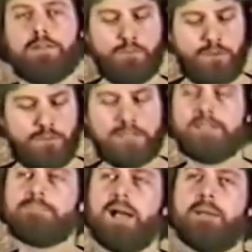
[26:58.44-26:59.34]
and we went
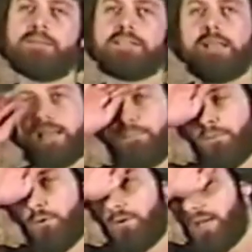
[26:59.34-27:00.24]
to this Bible study up
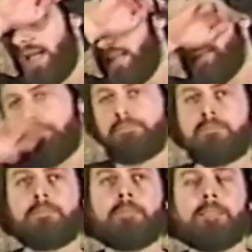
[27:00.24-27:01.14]
in Laurel Canyon.
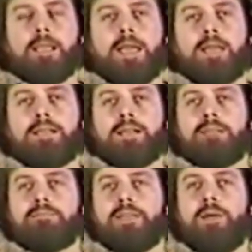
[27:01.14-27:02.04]
And
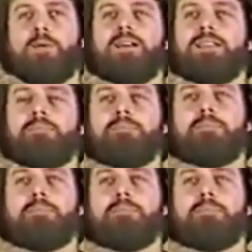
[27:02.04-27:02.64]
uh, and one of the